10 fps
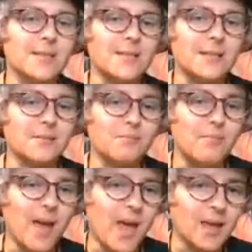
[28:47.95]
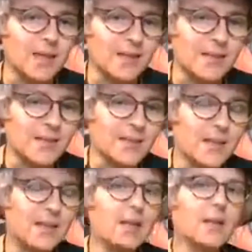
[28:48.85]
and the
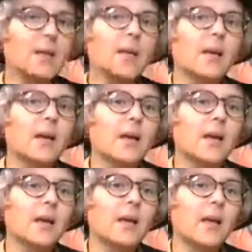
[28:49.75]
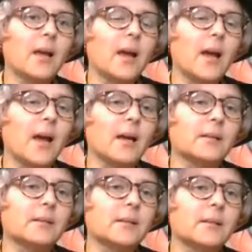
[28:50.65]
smells
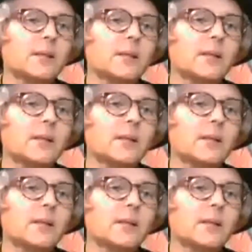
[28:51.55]
and